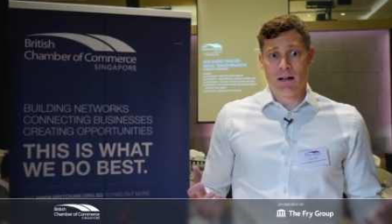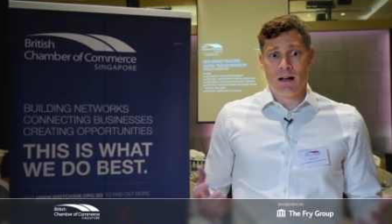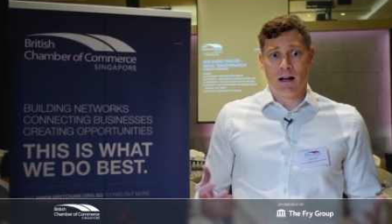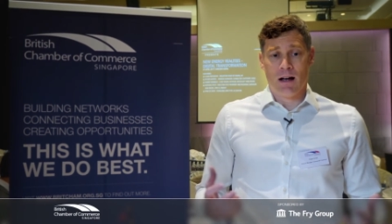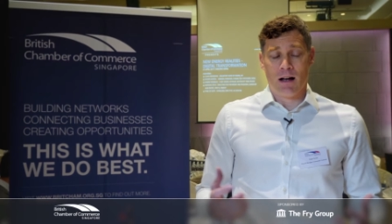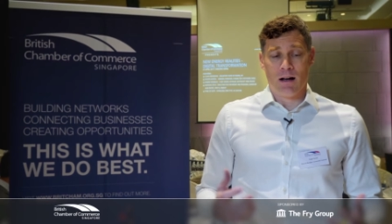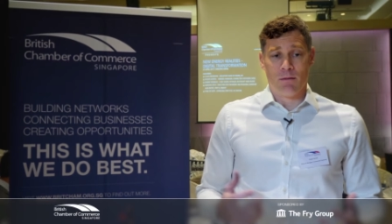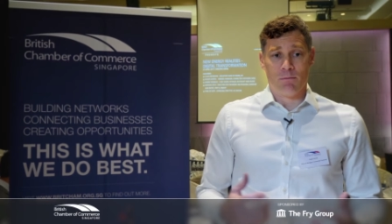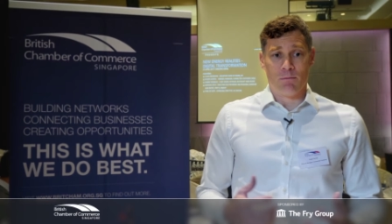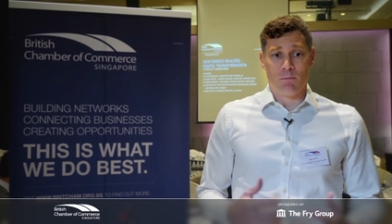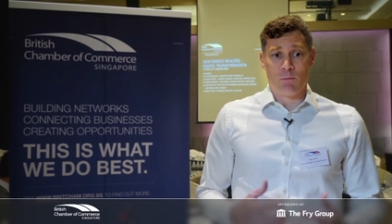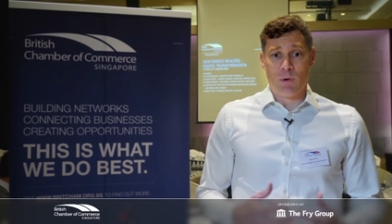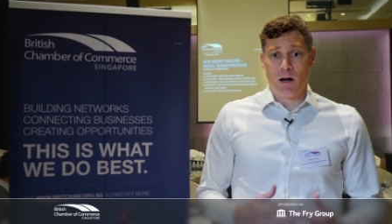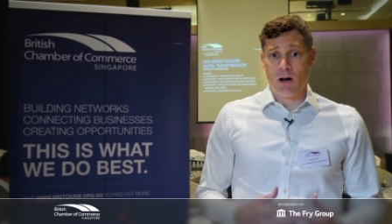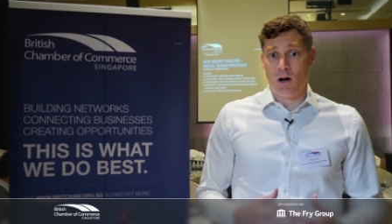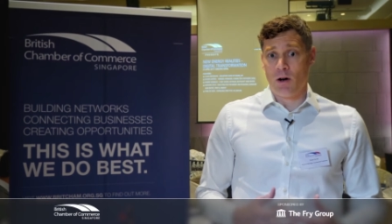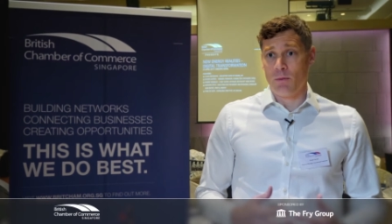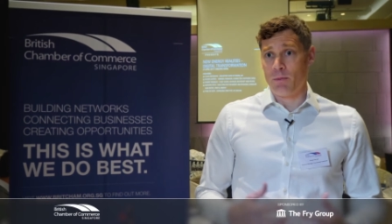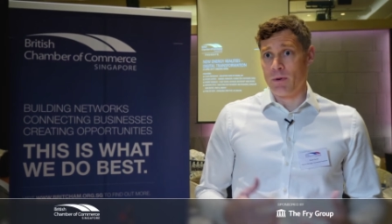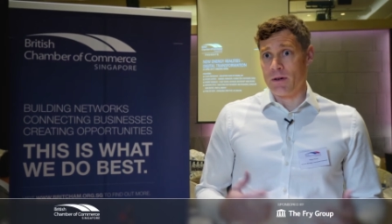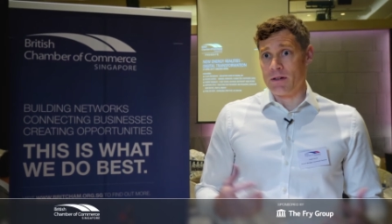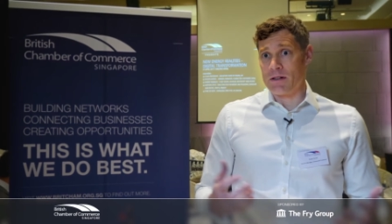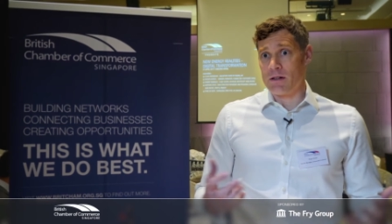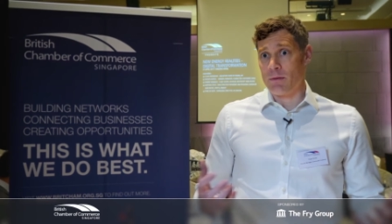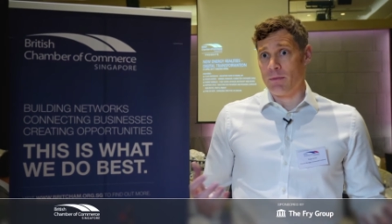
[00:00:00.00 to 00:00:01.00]
um, we're
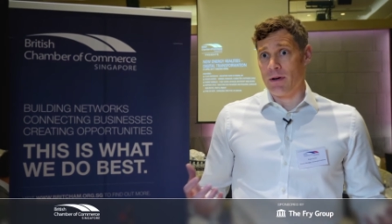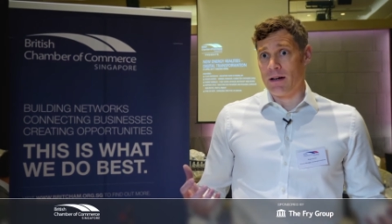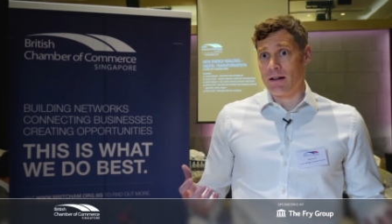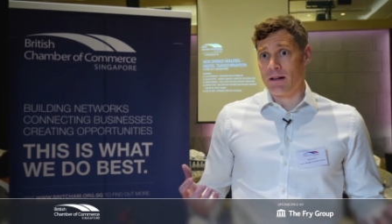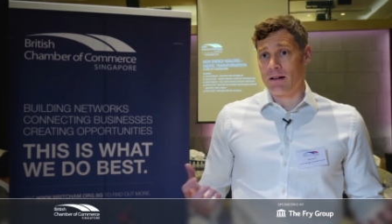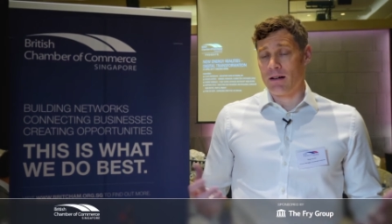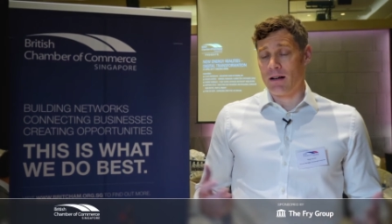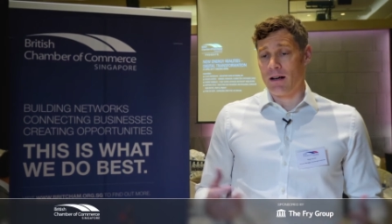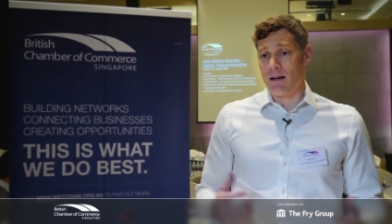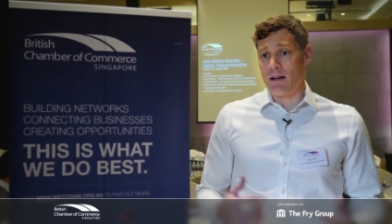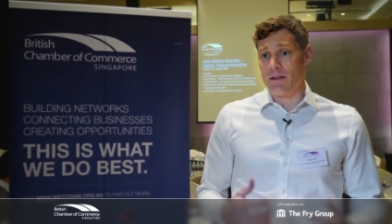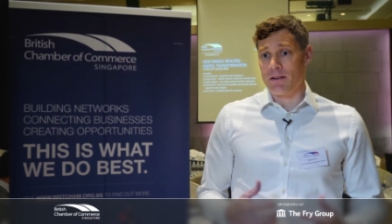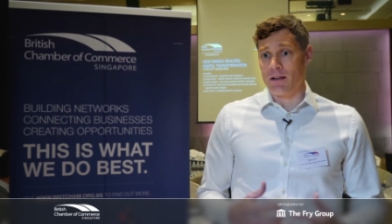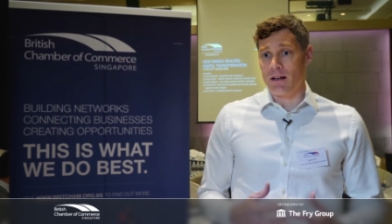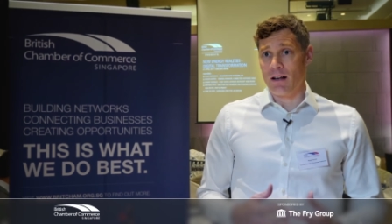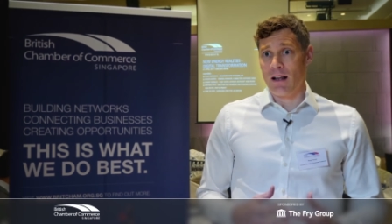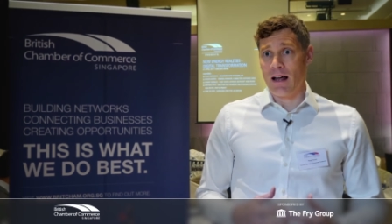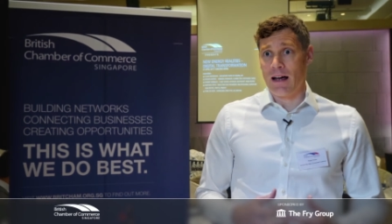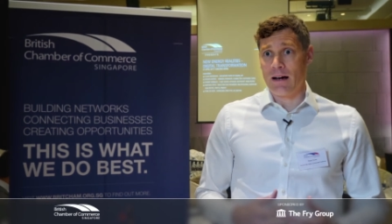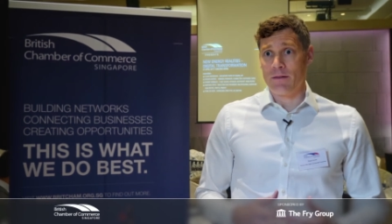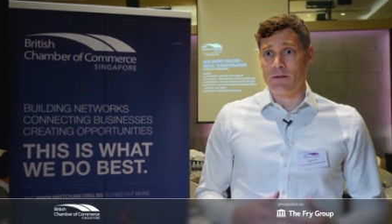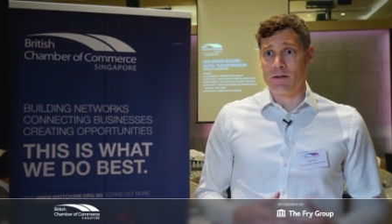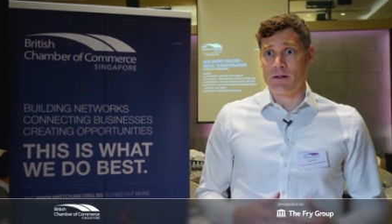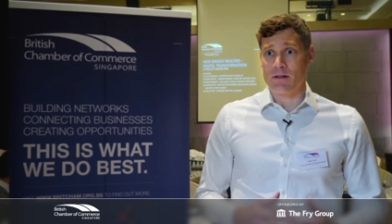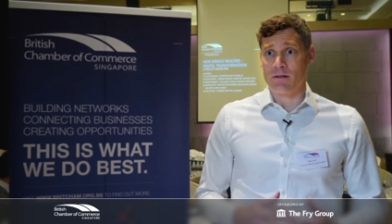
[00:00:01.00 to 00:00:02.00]
hoping to make uh, the
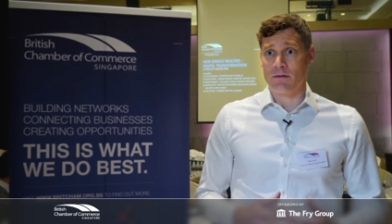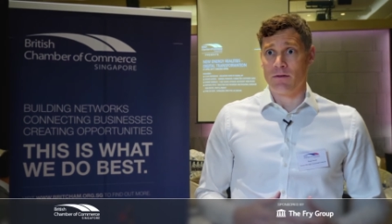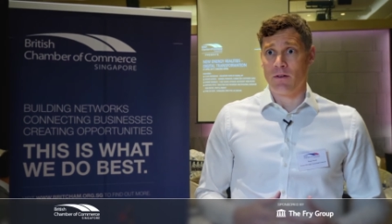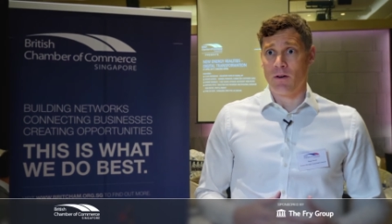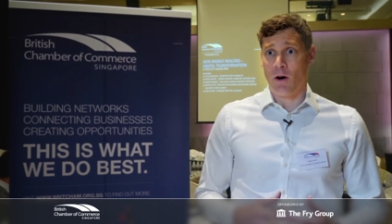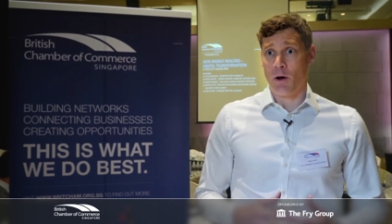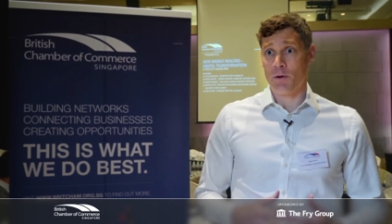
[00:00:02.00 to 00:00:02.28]
lives of